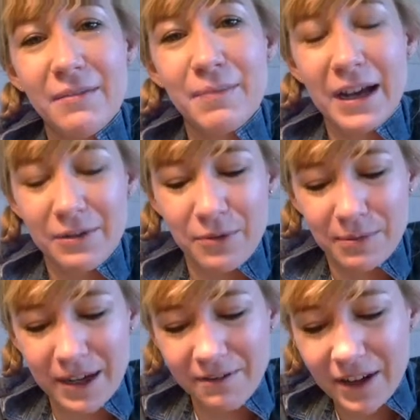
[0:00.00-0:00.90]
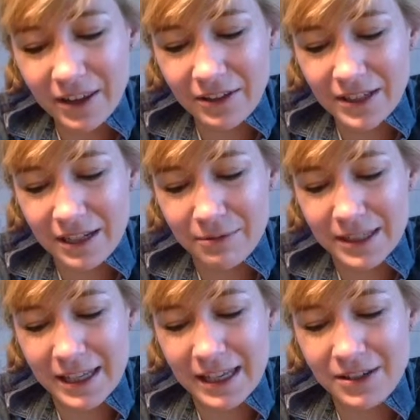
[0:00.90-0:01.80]
But what my father did was
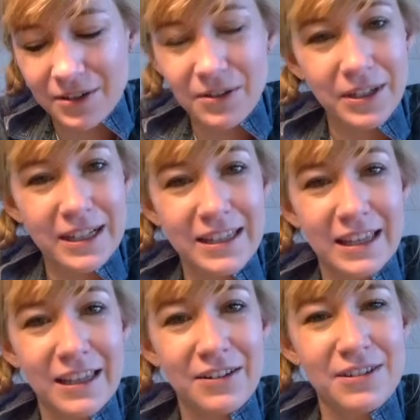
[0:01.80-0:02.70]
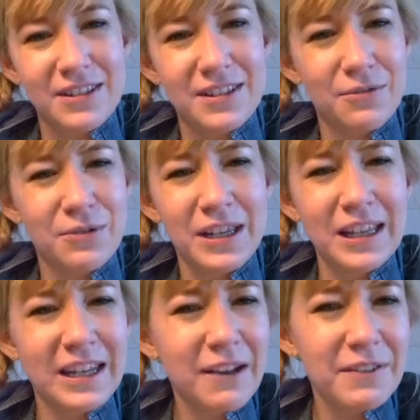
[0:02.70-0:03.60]
he told us that there's
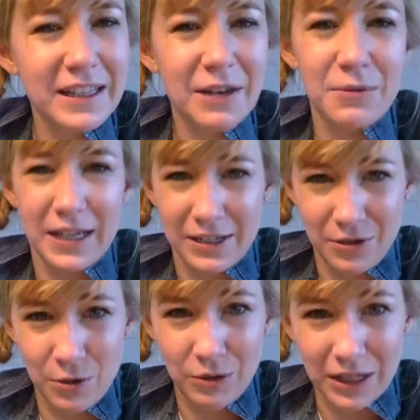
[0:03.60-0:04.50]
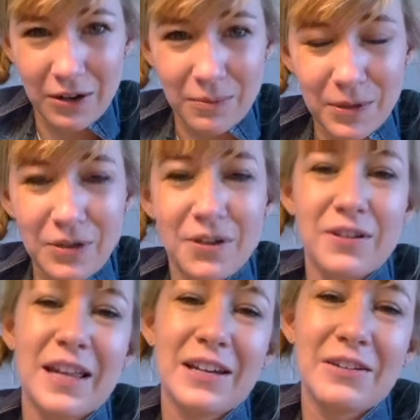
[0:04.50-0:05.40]
really nothing that we can do with the computer
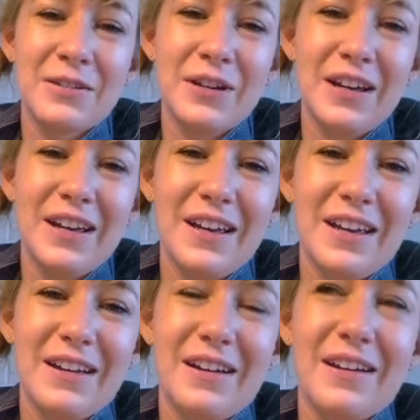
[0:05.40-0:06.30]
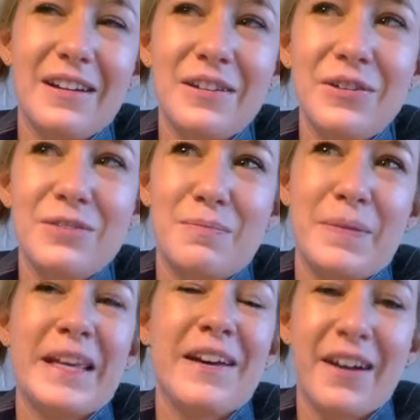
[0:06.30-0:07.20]
that could not
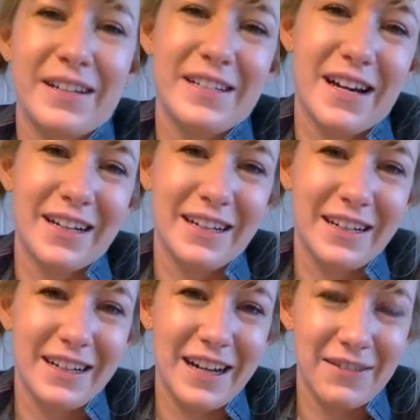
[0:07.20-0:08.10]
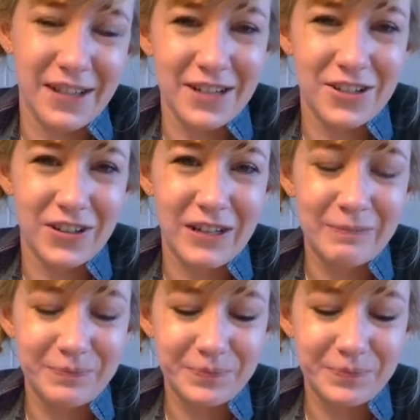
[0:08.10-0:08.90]
be undone eventually.